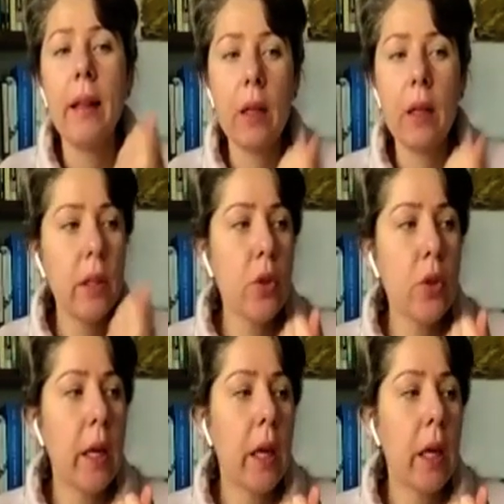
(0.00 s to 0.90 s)
like
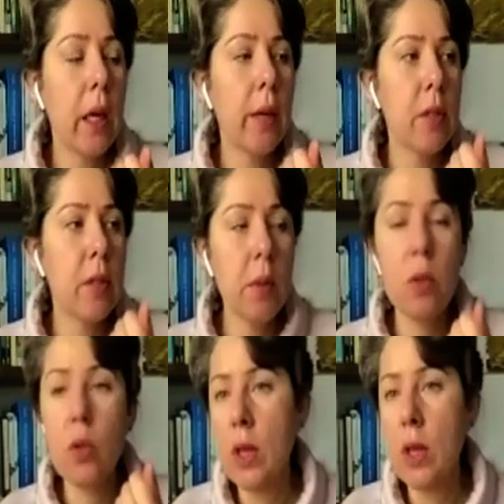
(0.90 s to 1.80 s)
literally, if
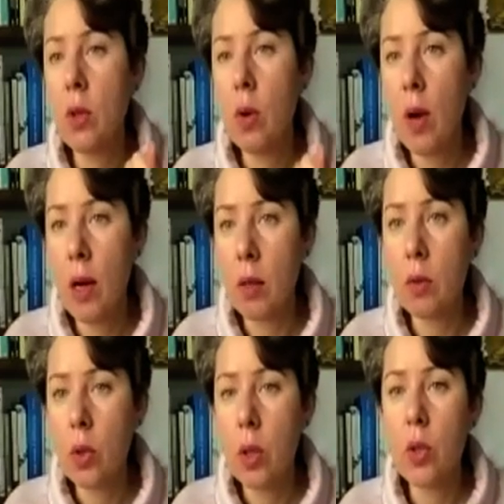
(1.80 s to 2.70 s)
something stressed you
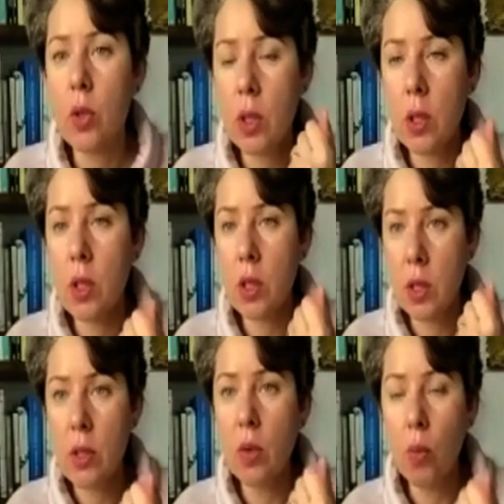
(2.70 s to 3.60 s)
out,
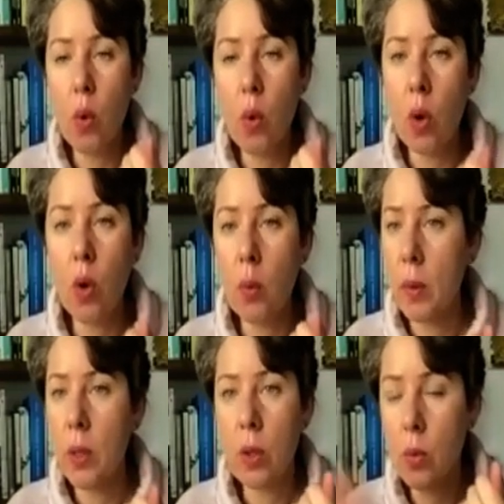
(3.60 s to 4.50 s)
just as you walk
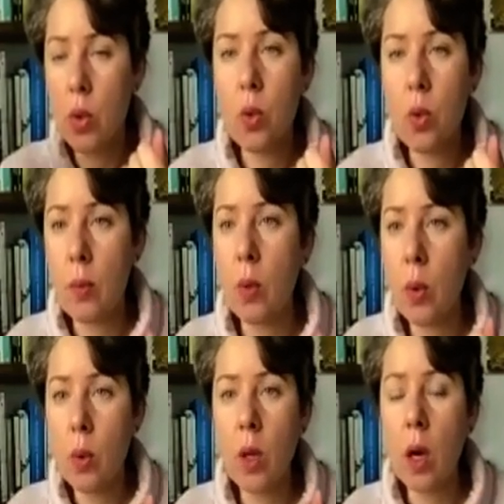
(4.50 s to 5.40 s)
home and you're doing
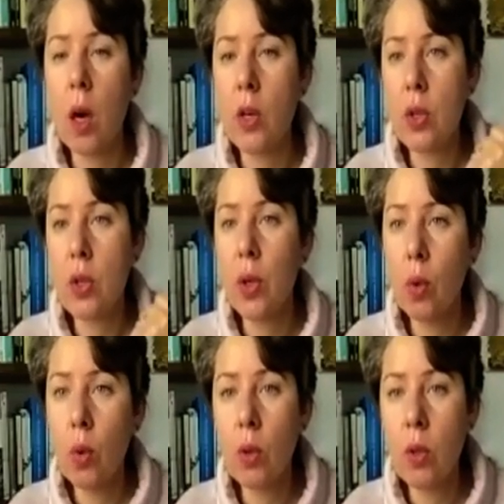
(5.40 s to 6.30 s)
something in the car, just
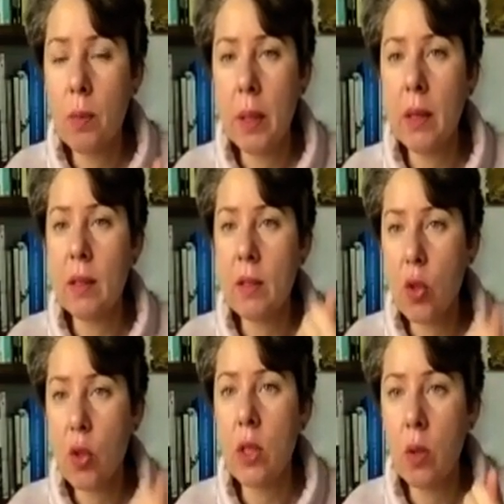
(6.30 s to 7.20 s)
record this bit
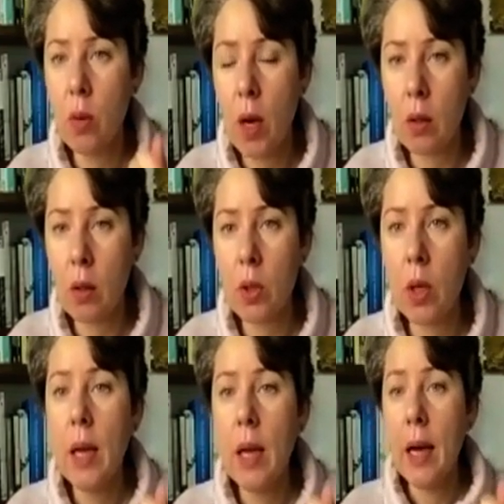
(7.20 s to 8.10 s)
that stressed you out,